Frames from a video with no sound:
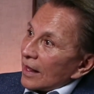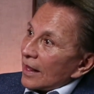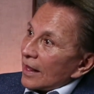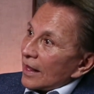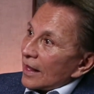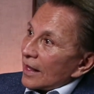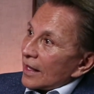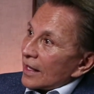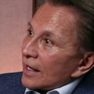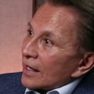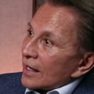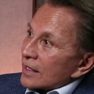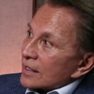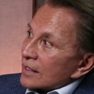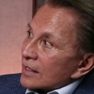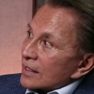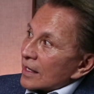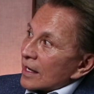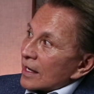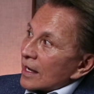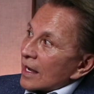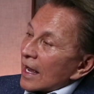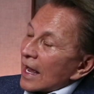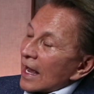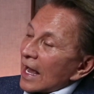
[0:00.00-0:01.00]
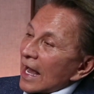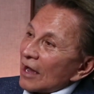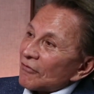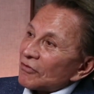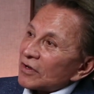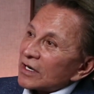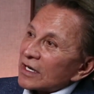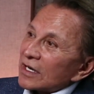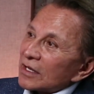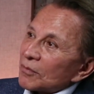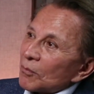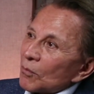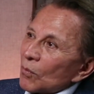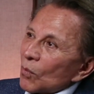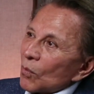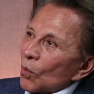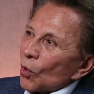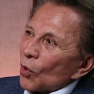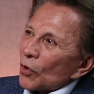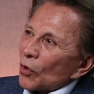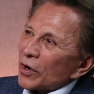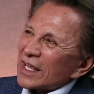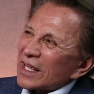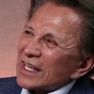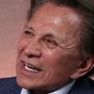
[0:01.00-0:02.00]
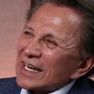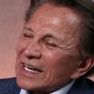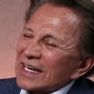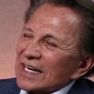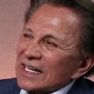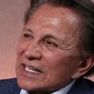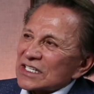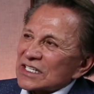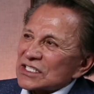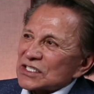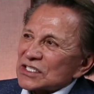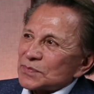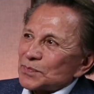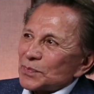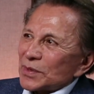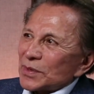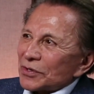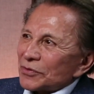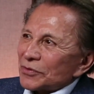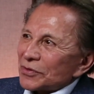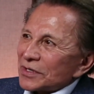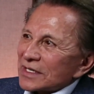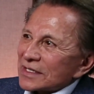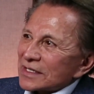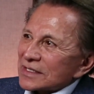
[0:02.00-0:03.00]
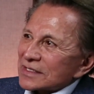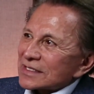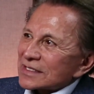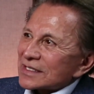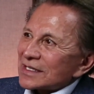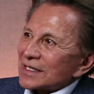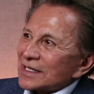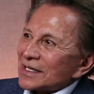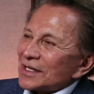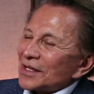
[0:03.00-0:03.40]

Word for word: and having it more in an experience